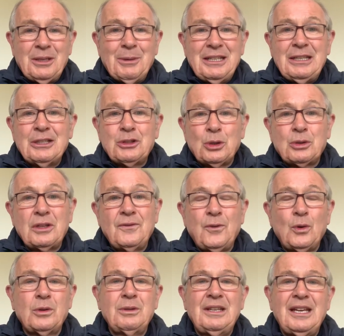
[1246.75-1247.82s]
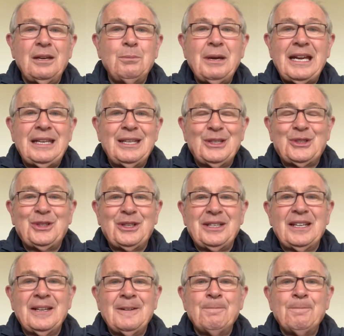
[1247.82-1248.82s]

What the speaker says: And yet 34 of them came back yesterday,